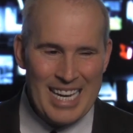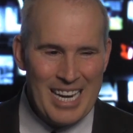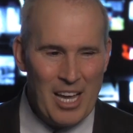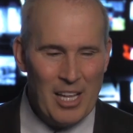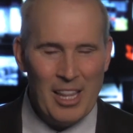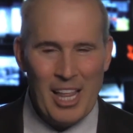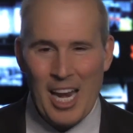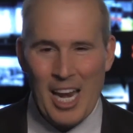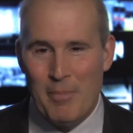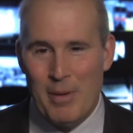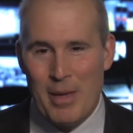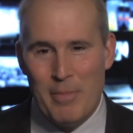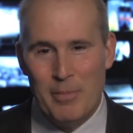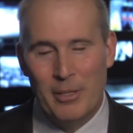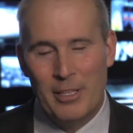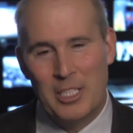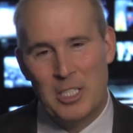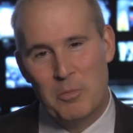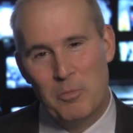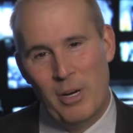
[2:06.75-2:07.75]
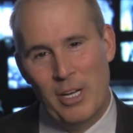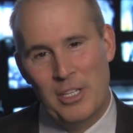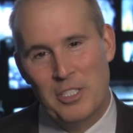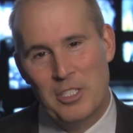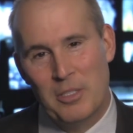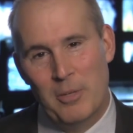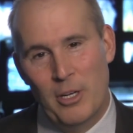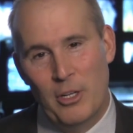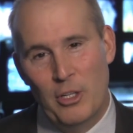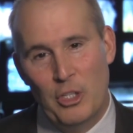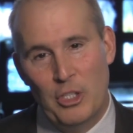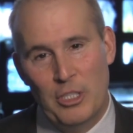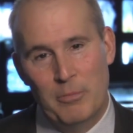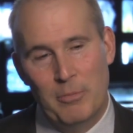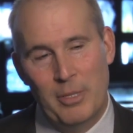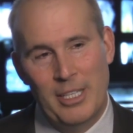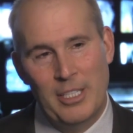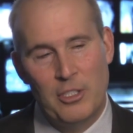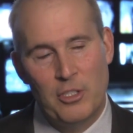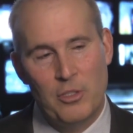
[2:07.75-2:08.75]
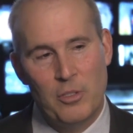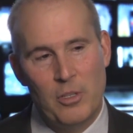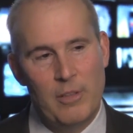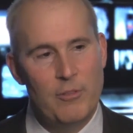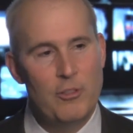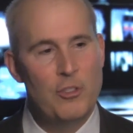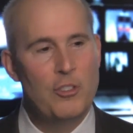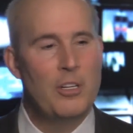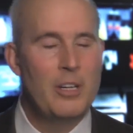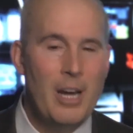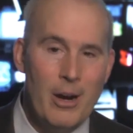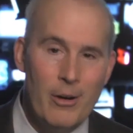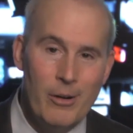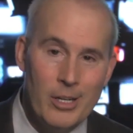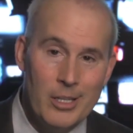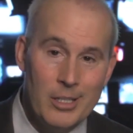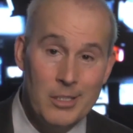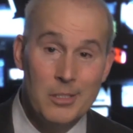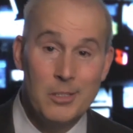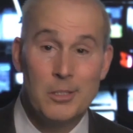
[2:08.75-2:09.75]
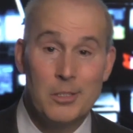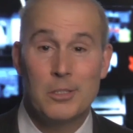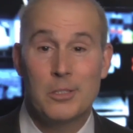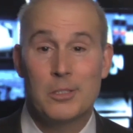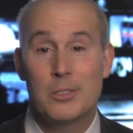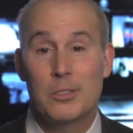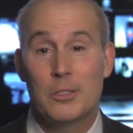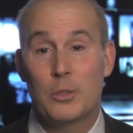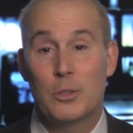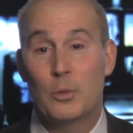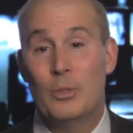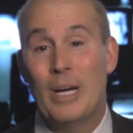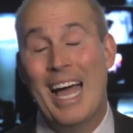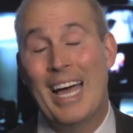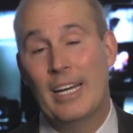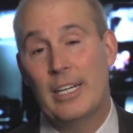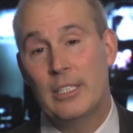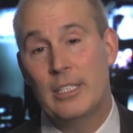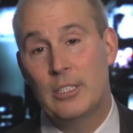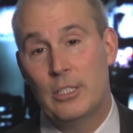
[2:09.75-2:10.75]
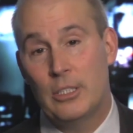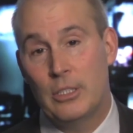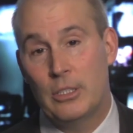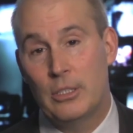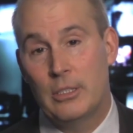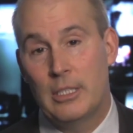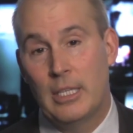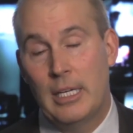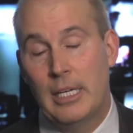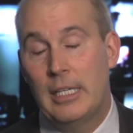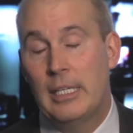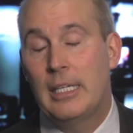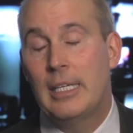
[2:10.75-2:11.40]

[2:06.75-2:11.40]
Now, a lot of people express emotion, but it's sort of generic gratitude.